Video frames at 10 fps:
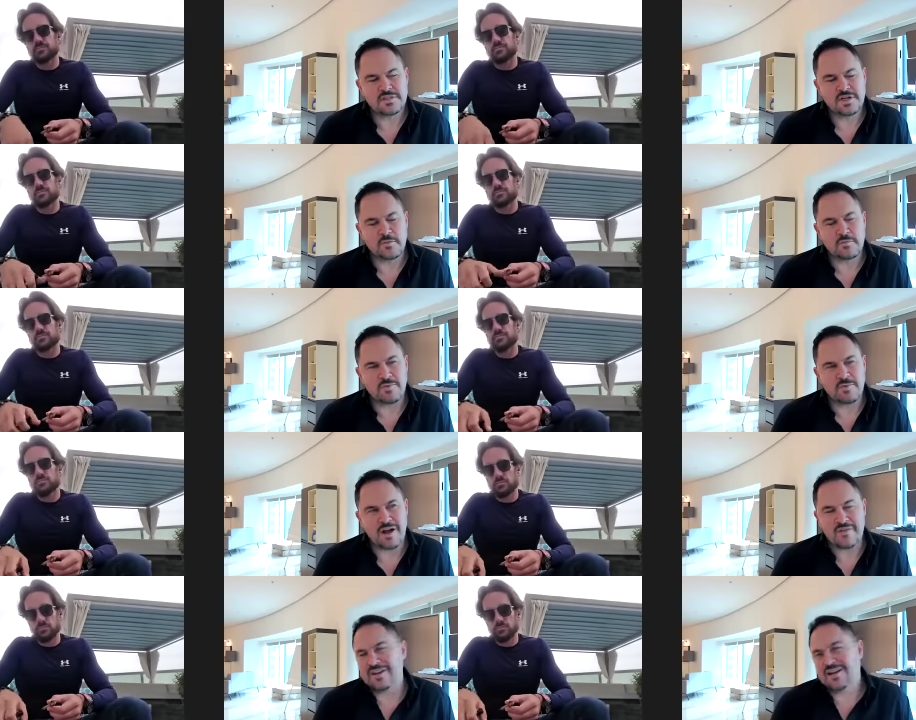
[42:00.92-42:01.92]
Speaker 1: you know,
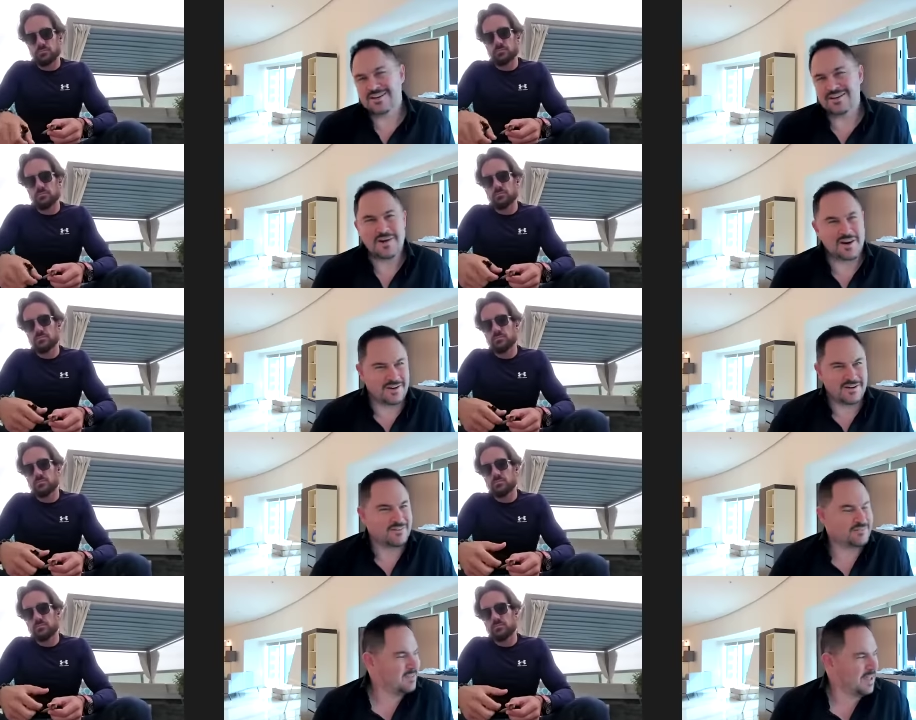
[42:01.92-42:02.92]
I mean, uh, here we are
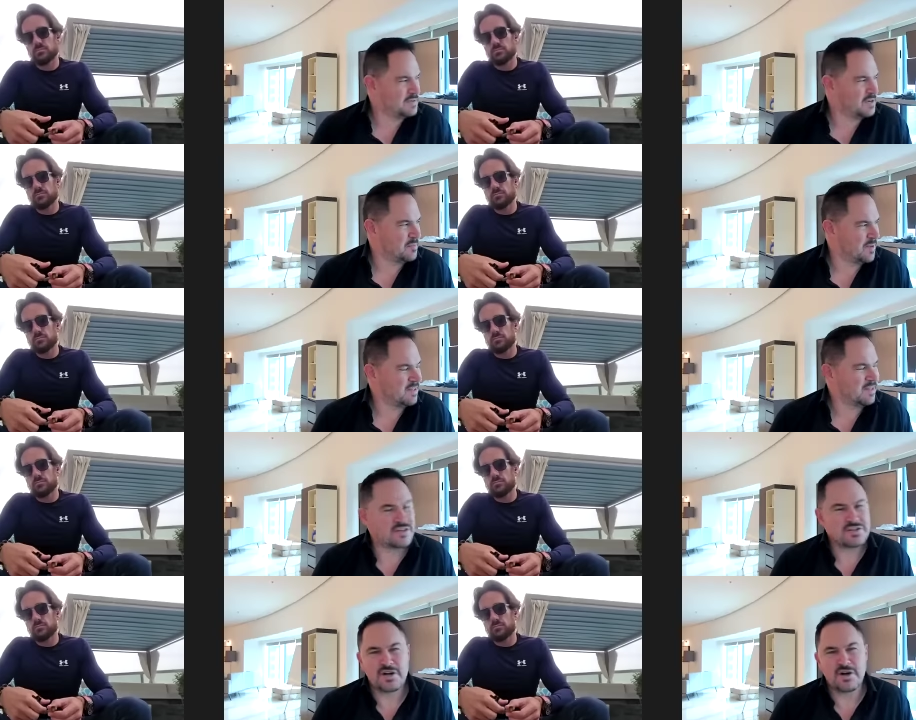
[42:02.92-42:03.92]
on a live show, but
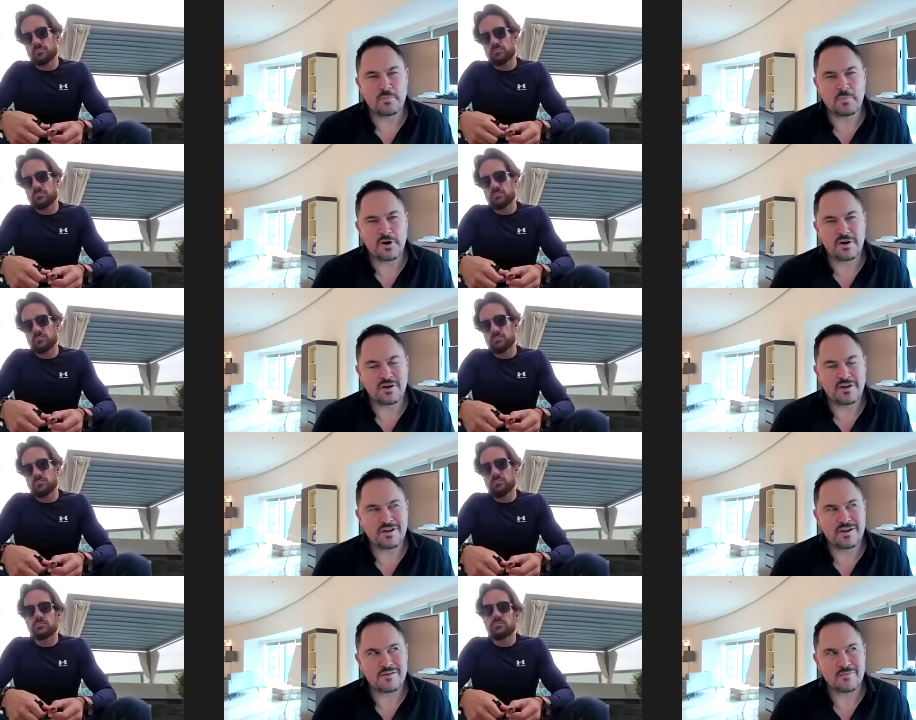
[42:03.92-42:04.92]
do, do you know
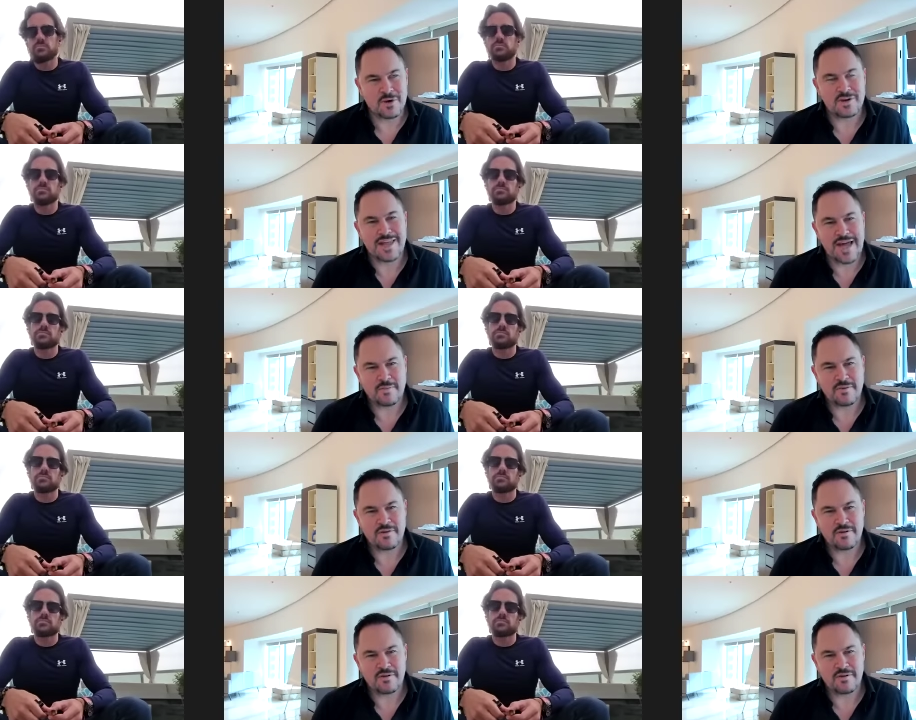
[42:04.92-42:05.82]
Bernd, Bernd Lapp?